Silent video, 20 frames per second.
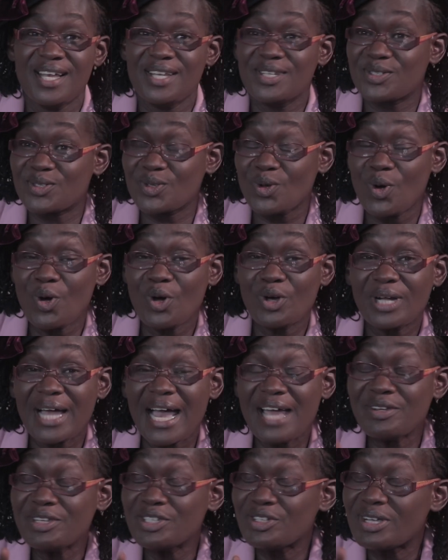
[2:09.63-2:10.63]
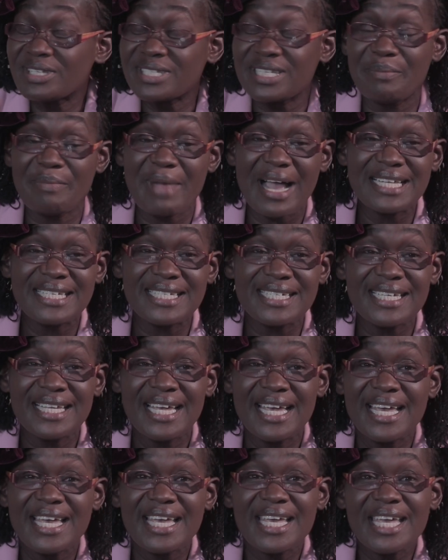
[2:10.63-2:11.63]
So can you just
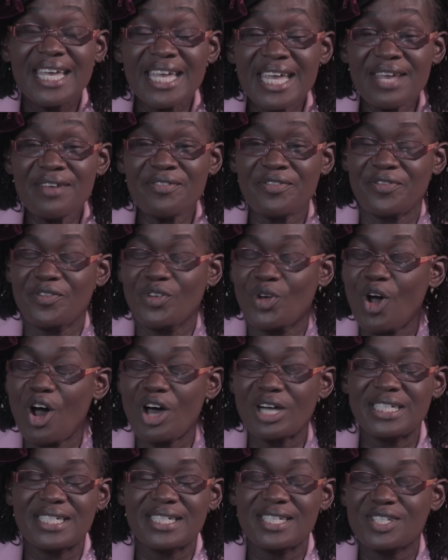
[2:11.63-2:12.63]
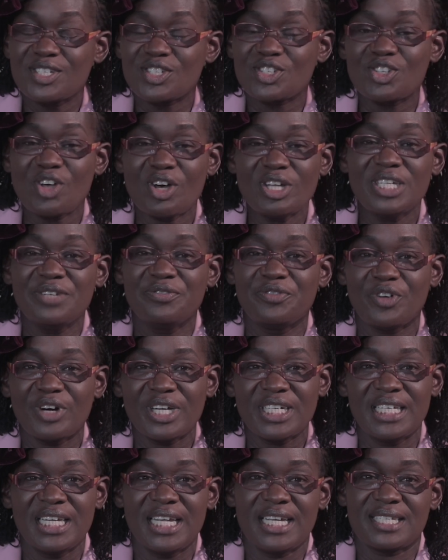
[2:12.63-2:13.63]
imagine if God saw the
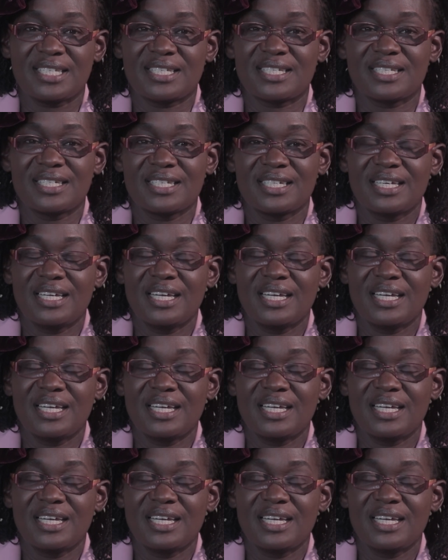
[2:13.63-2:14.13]
voidness?